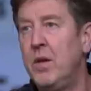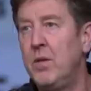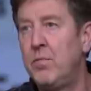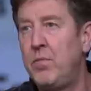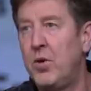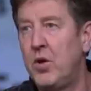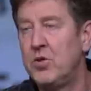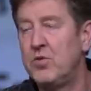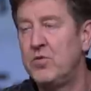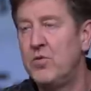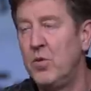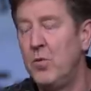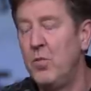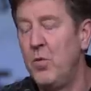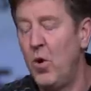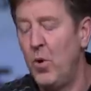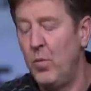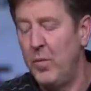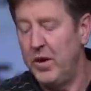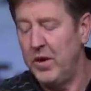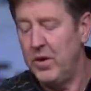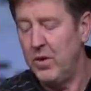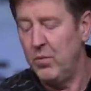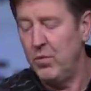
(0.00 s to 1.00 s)
pause for a
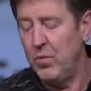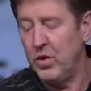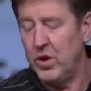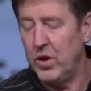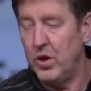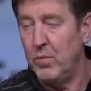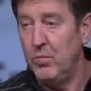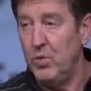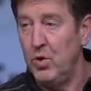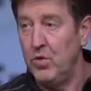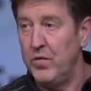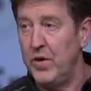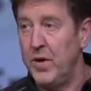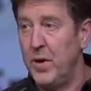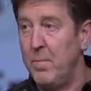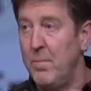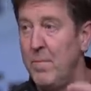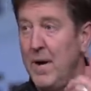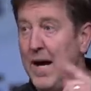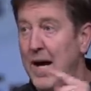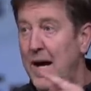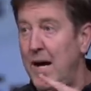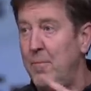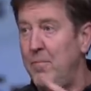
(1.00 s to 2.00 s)
moment. We're going to move on the
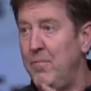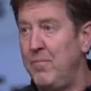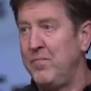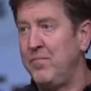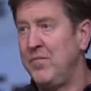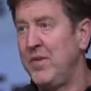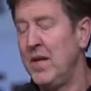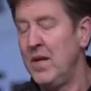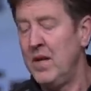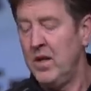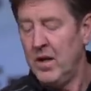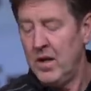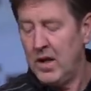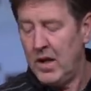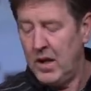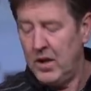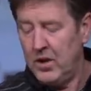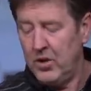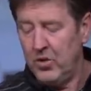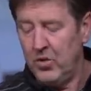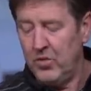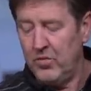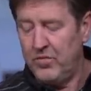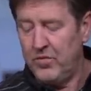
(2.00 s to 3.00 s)
map
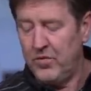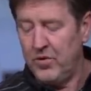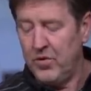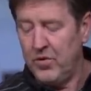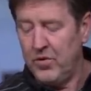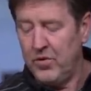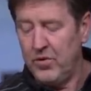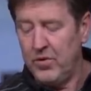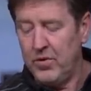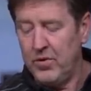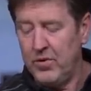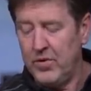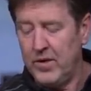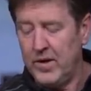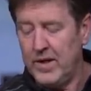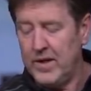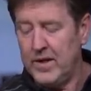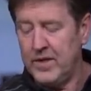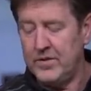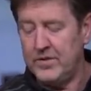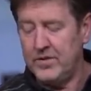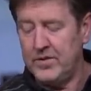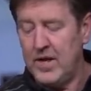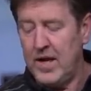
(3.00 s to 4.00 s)
a little further
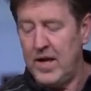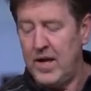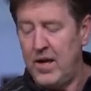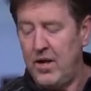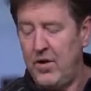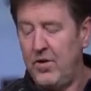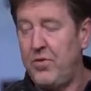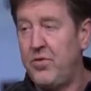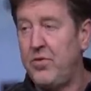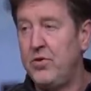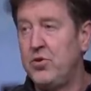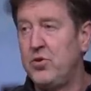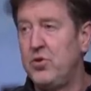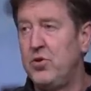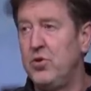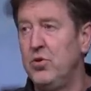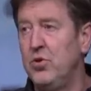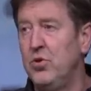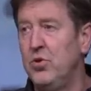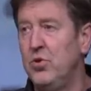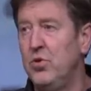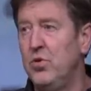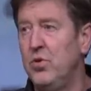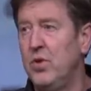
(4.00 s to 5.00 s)
uh, south
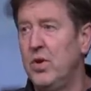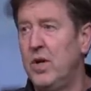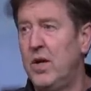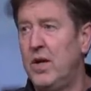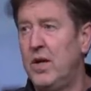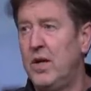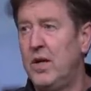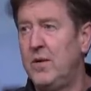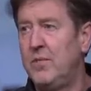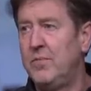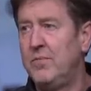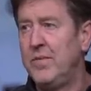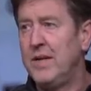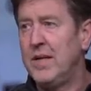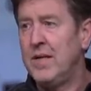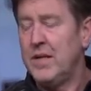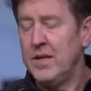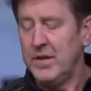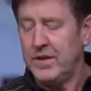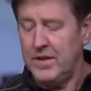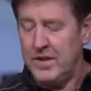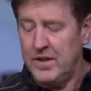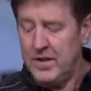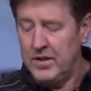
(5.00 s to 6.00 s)
to uh,
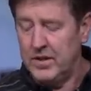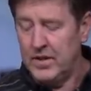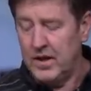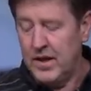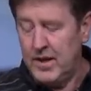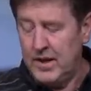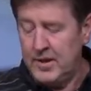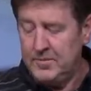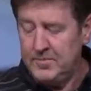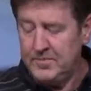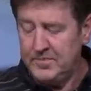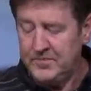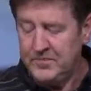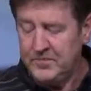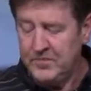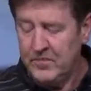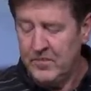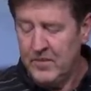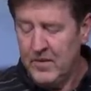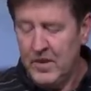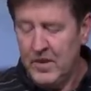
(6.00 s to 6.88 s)
Keilah.